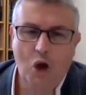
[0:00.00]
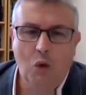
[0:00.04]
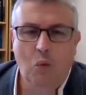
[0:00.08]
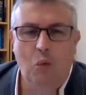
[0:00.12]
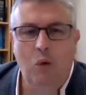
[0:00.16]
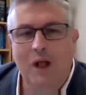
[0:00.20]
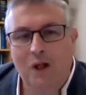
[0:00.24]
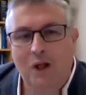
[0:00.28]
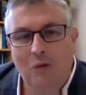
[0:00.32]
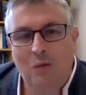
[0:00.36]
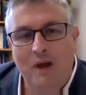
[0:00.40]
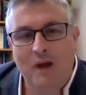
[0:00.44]

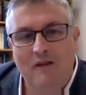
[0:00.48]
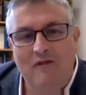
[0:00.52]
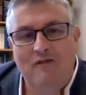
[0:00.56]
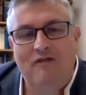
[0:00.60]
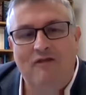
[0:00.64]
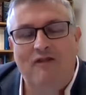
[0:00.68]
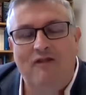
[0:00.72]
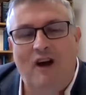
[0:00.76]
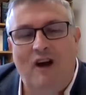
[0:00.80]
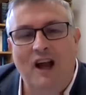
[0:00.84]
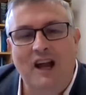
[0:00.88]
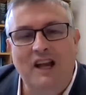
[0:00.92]
Will we
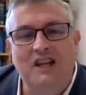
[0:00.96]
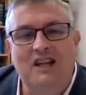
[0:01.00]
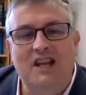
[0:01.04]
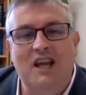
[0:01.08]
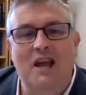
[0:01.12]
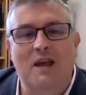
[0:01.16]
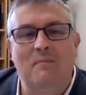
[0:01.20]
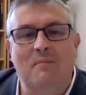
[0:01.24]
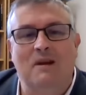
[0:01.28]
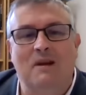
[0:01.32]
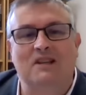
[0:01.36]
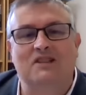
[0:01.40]
find
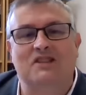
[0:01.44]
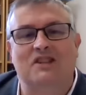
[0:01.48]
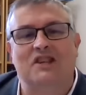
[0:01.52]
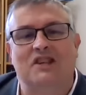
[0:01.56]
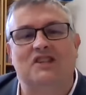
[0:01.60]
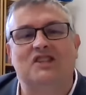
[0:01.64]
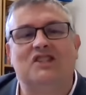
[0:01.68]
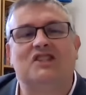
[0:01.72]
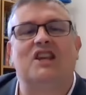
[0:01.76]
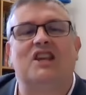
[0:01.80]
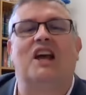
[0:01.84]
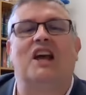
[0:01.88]
him as the
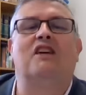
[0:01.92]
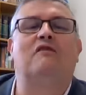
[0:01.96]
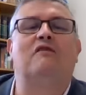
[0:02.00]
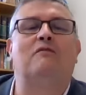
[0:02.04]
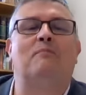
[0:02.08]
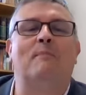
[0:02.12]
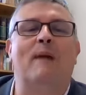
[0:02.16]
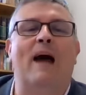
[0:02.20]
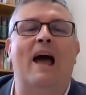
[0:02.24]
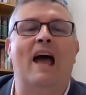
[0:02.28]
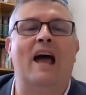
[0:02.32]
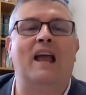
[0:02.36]
Son
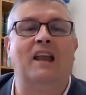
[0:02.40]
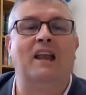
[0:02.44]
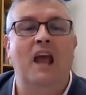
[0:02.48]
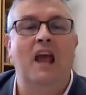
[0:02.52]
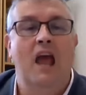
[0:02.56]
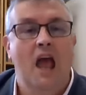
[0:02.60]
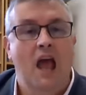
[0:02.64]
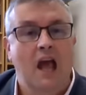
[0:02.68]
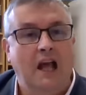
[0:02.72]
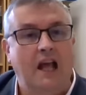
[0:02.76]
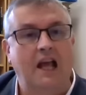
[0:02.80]
of Man,